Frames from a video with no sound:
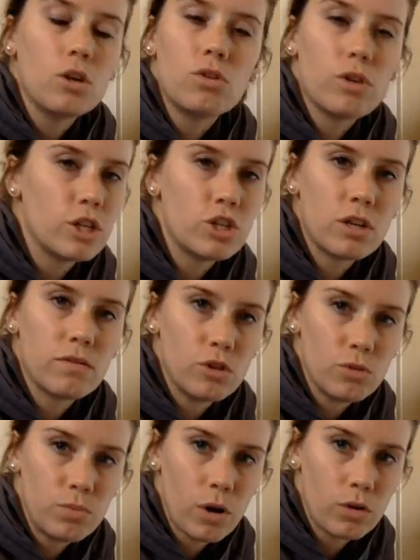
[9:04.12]
creation of
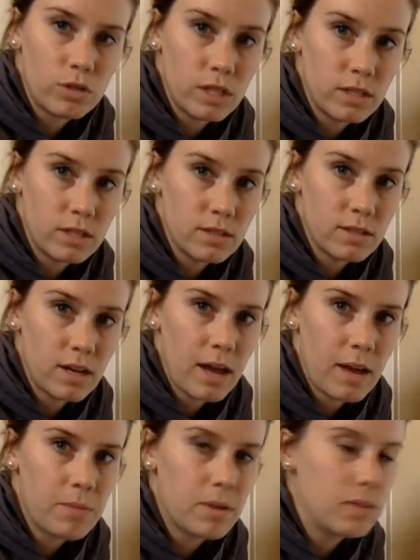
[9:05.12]
new proteins is going to
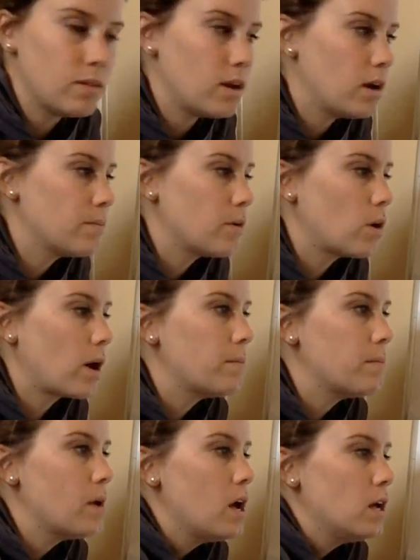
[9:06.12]
happen in there, okay?